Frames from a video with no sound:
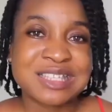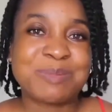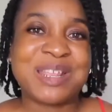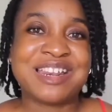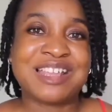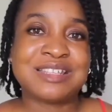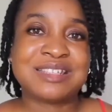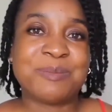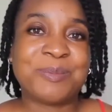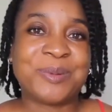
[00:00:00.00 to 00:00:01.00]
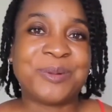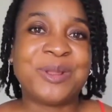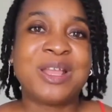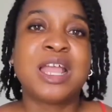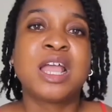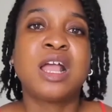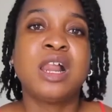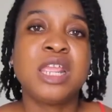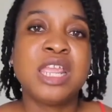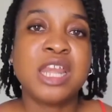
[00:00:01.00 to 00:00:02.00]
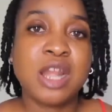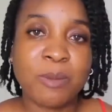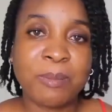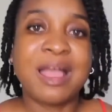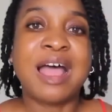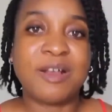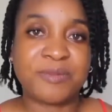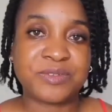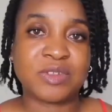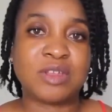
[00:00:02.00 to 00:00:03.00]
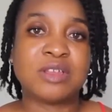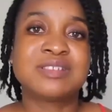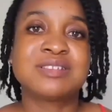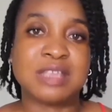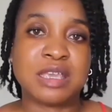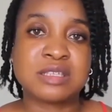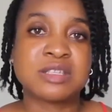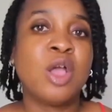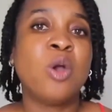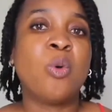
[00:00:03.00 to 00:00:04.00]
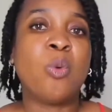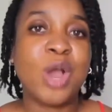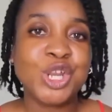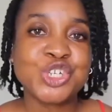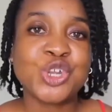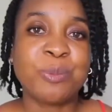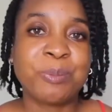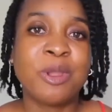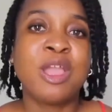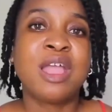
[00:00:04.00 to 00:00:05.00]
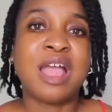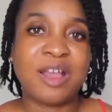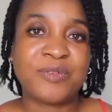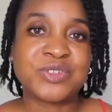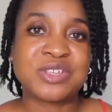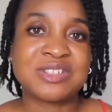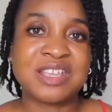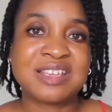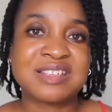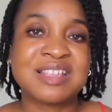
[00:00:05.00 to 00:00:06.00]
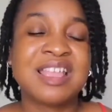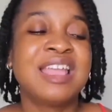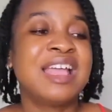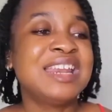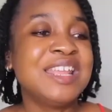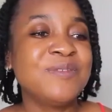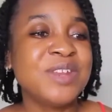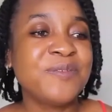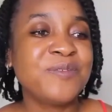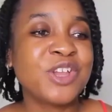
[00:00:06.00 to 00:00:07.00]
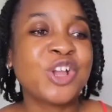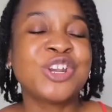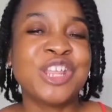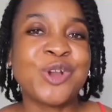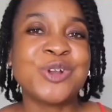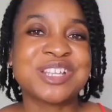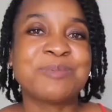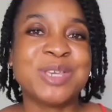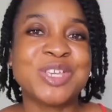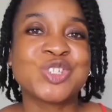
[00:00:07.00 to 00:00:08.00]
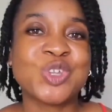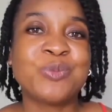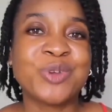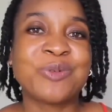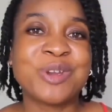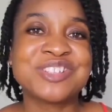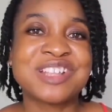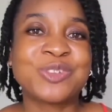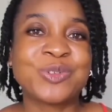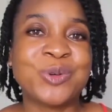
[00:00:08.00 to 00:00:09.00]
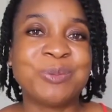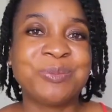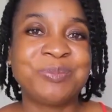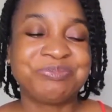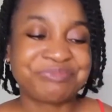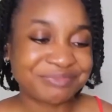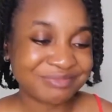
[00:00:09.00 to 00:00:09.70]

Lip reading: It's plain and simple. Clean up after sex. Wash up after sex. And even if you cut a piece somewhere where it's not warm,